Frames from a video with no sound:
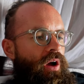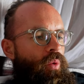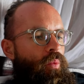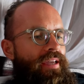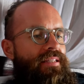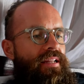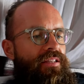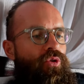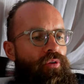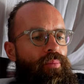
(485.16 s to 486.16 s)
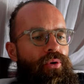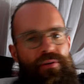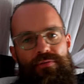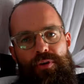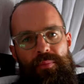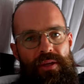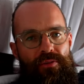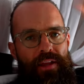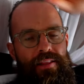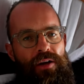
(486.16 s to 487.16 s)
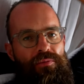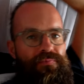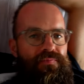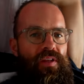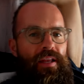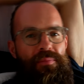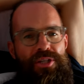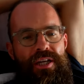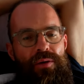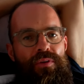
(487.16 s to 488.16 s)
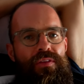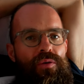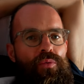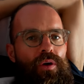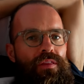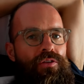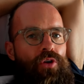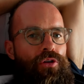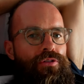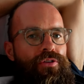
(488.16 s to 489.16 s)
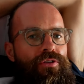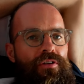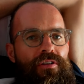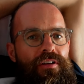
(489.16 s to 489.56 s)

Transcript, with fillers: Why is that so important for me right now? Let me share with you what the doctor